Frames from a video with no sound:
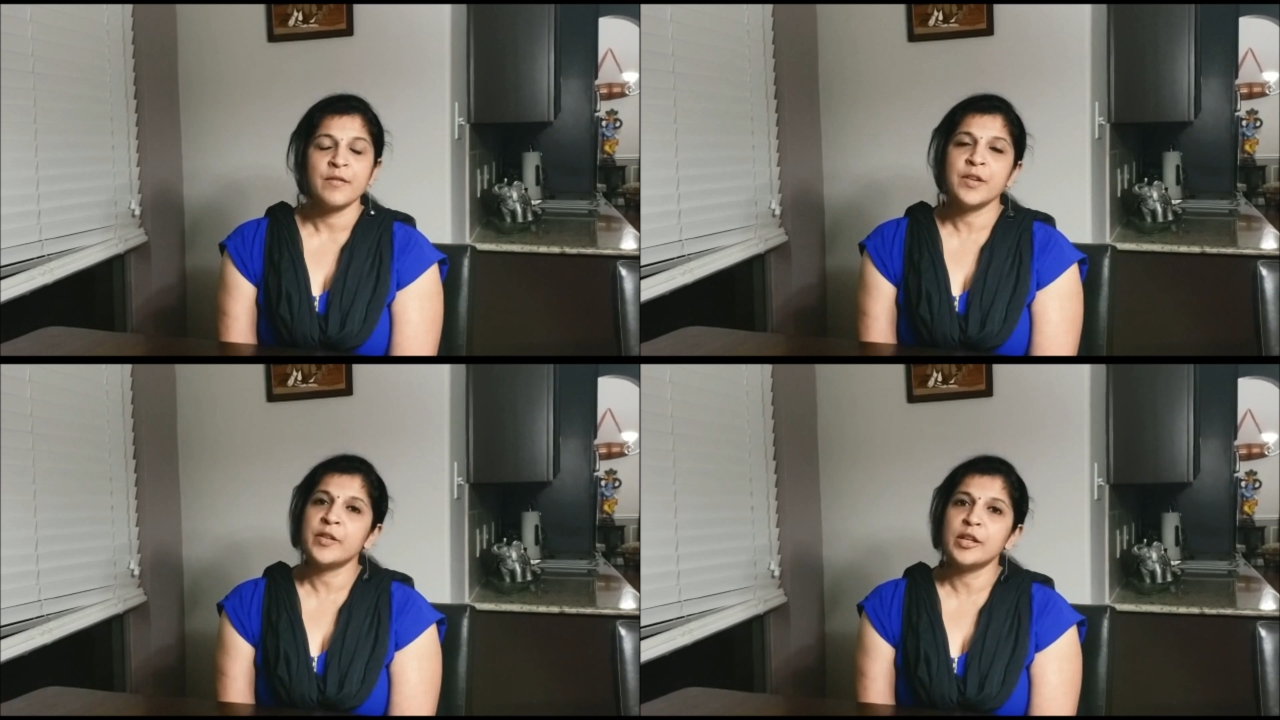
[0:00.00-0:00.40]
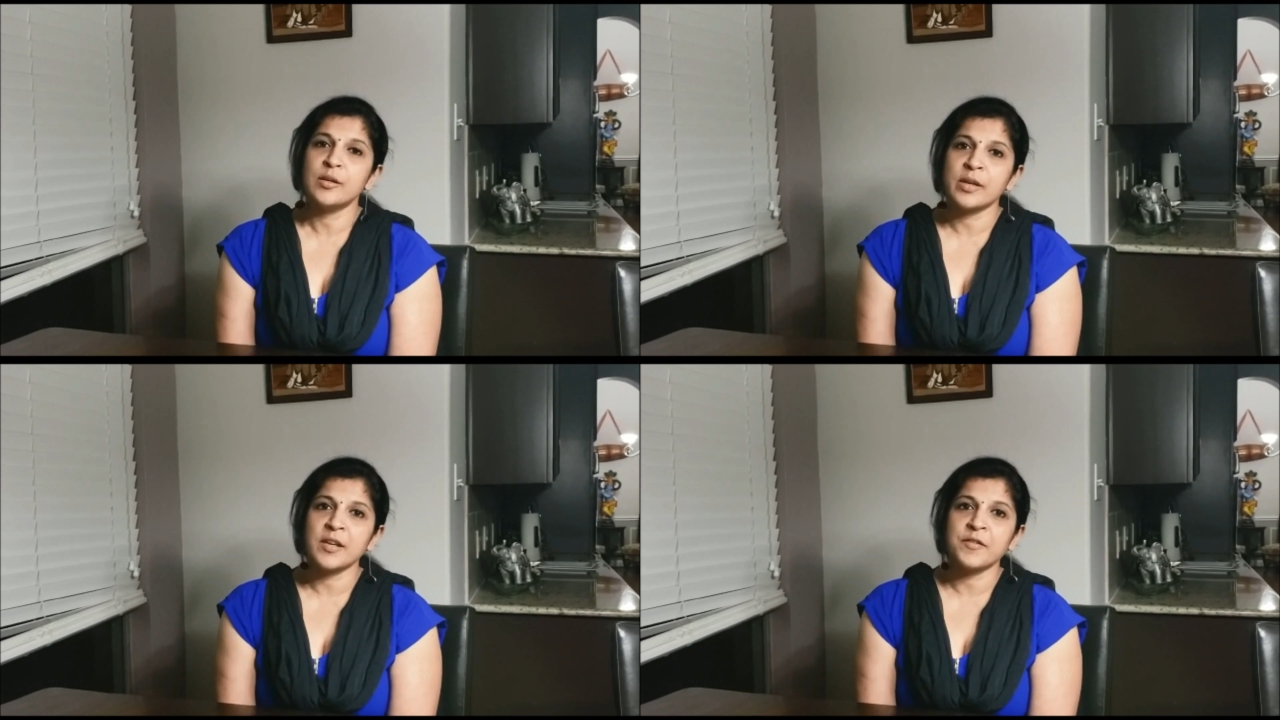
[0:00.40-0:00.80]
We were
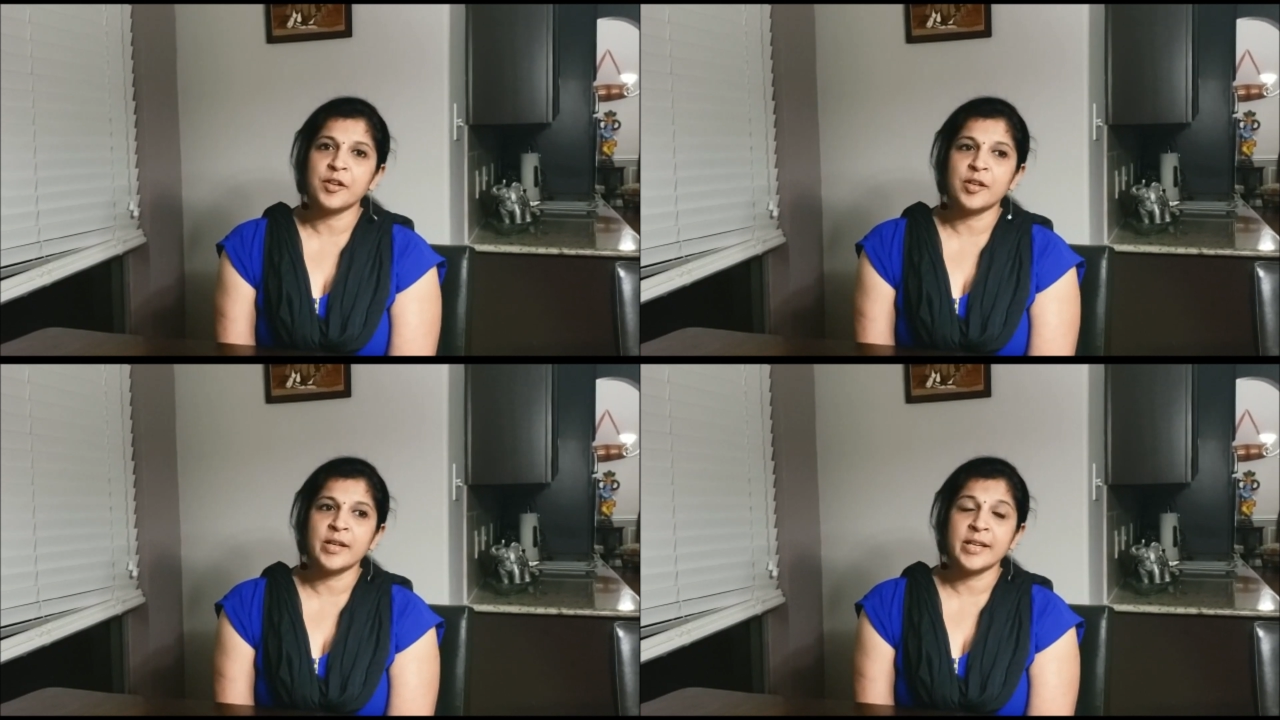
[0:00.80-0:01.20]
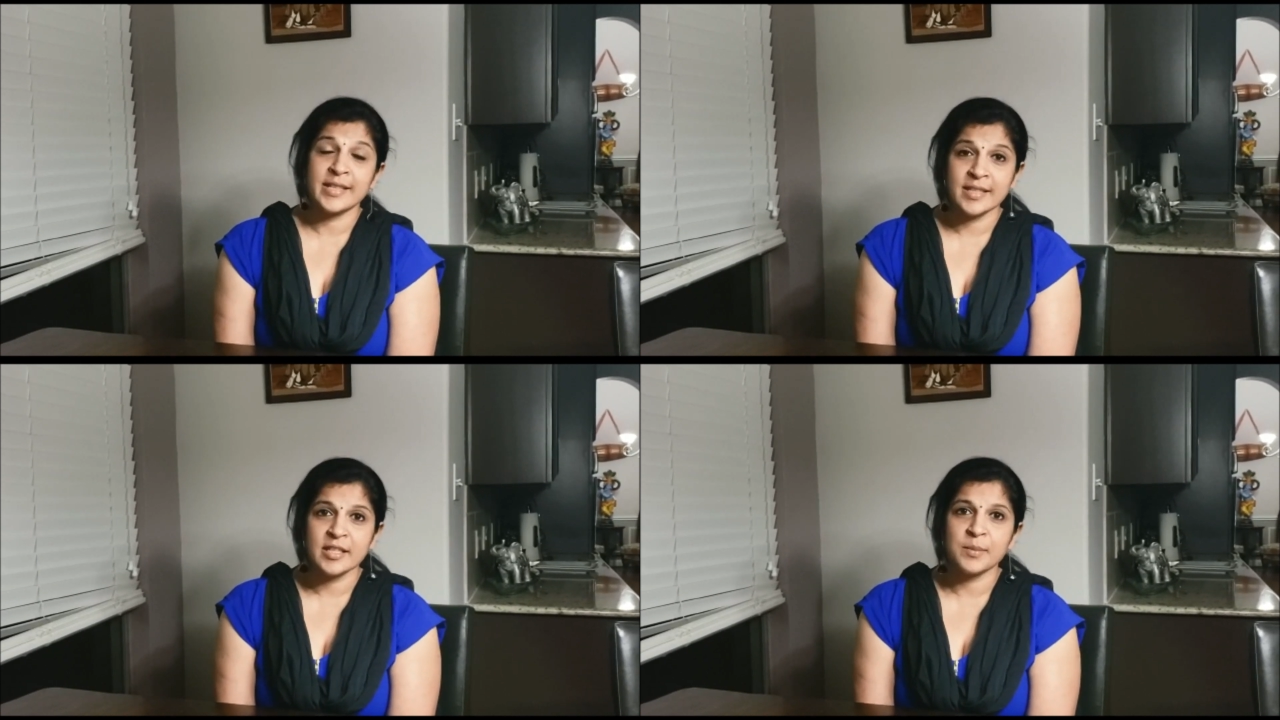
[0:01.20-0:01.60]
looking for an
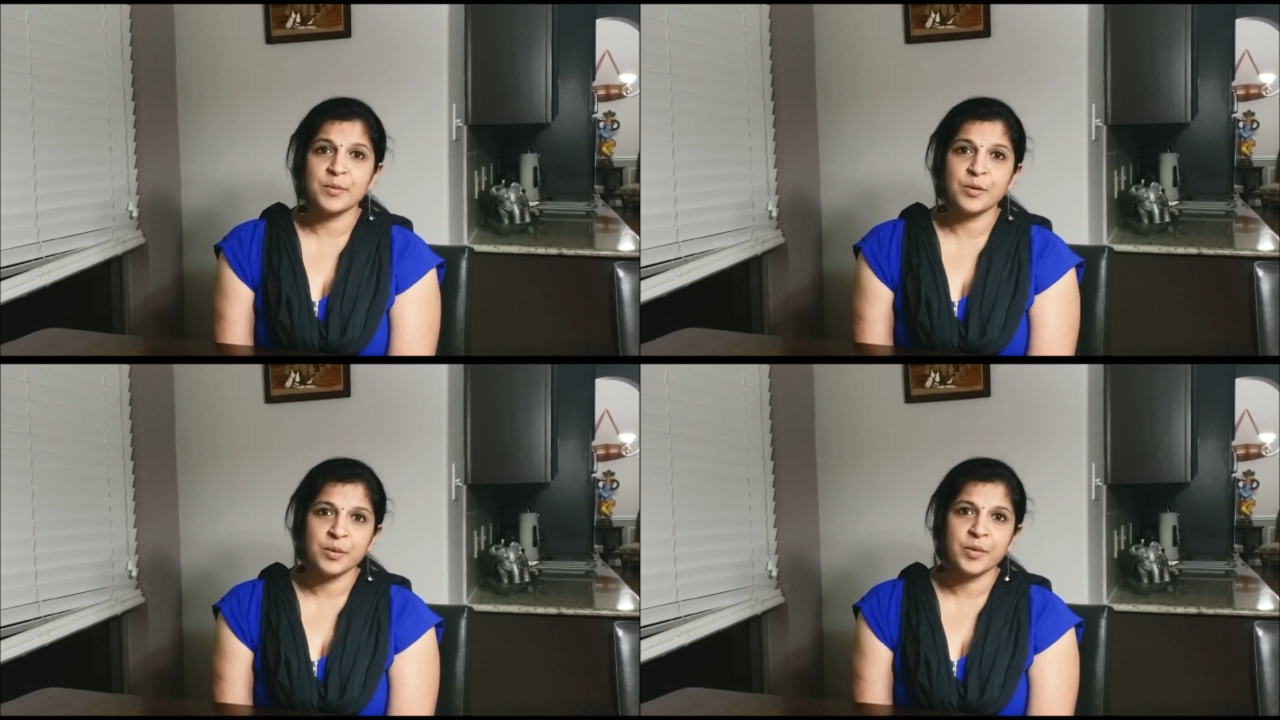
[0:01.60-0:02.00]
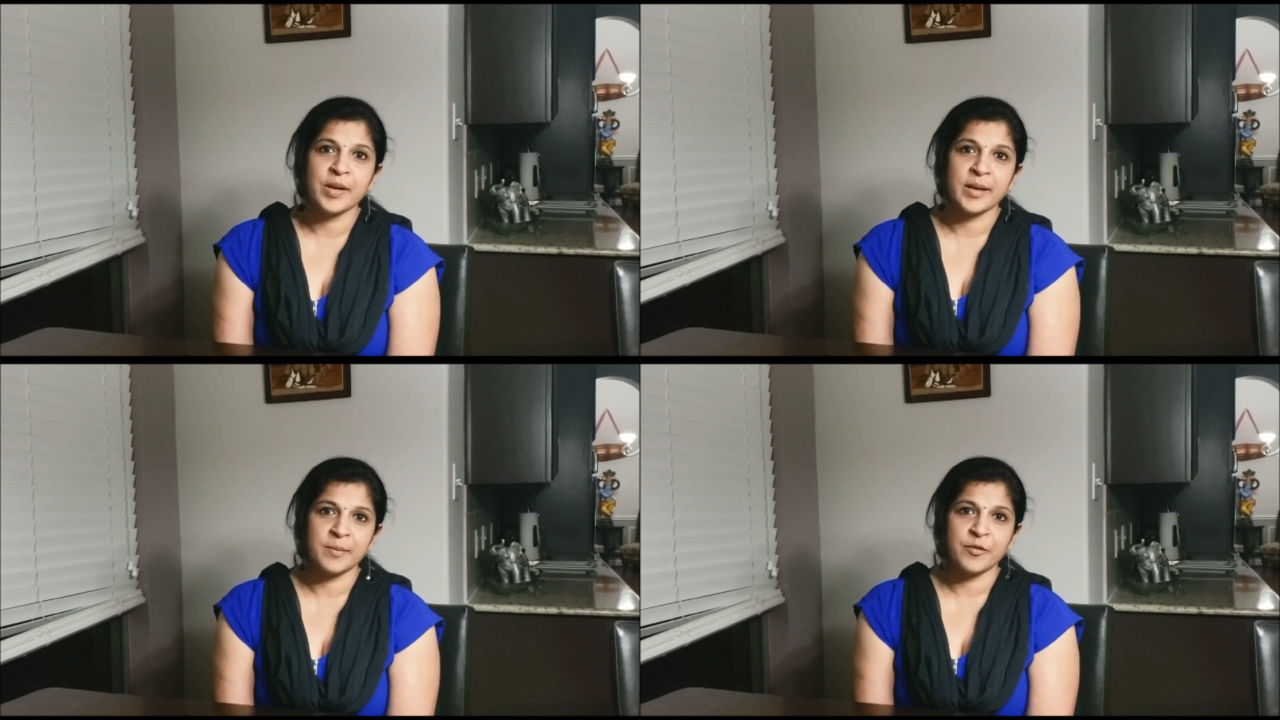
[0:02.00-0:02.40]
S A T
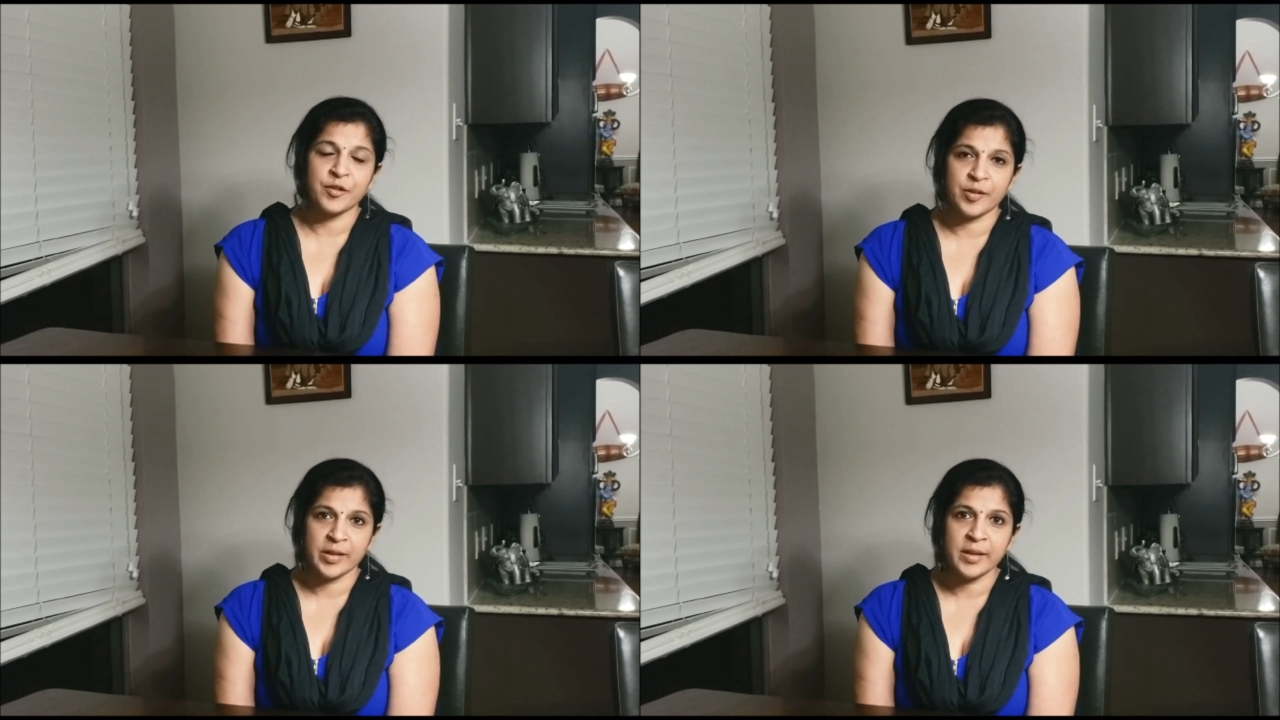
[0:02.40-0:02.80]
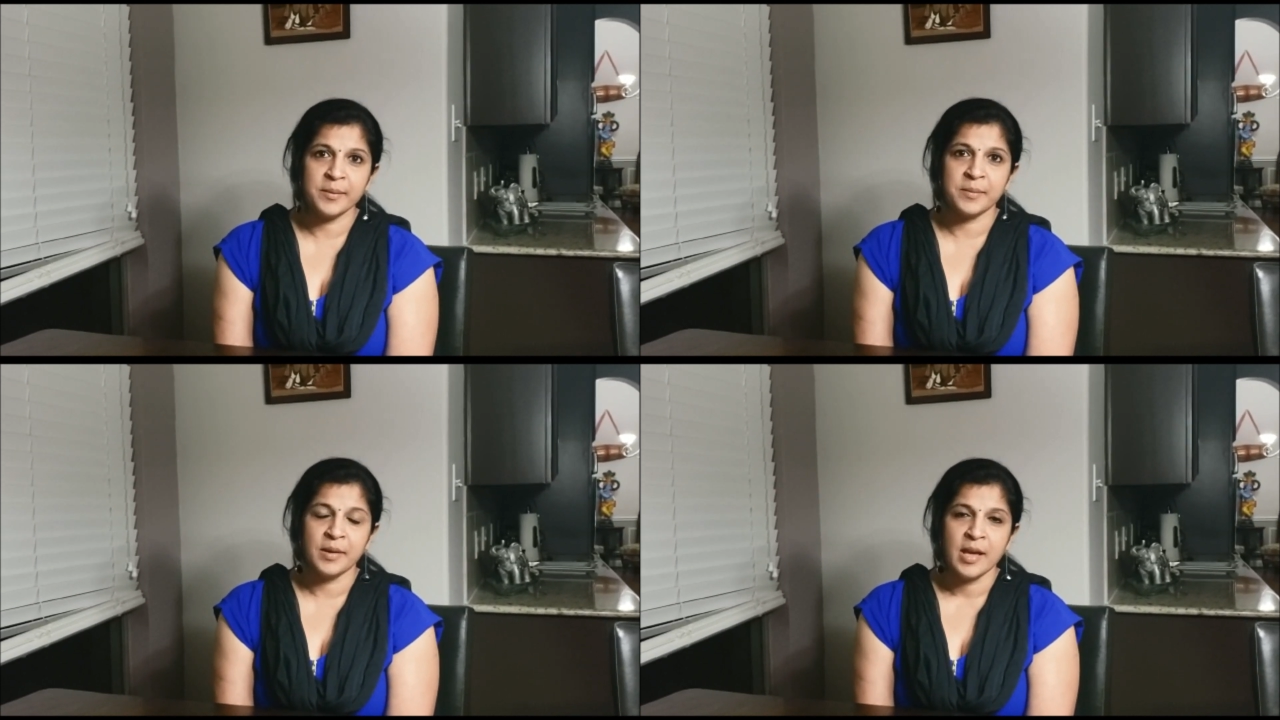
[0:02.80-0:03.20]
program for
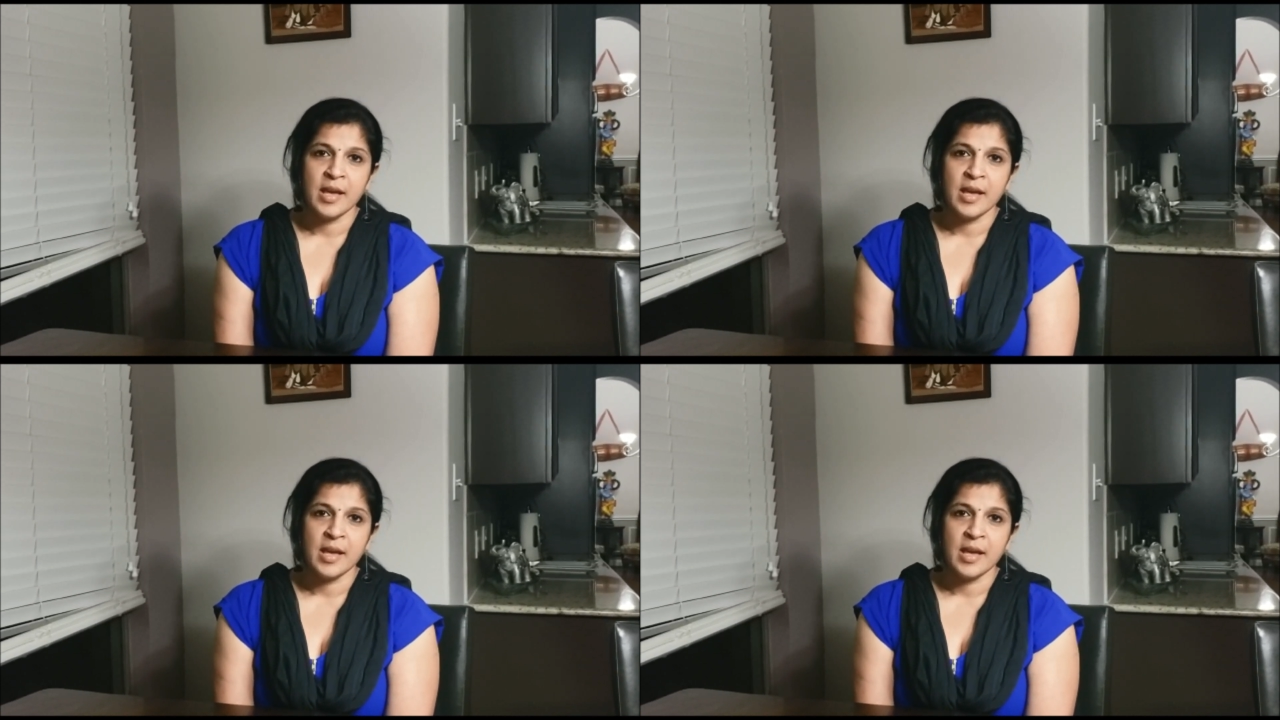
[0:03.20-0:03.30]
him.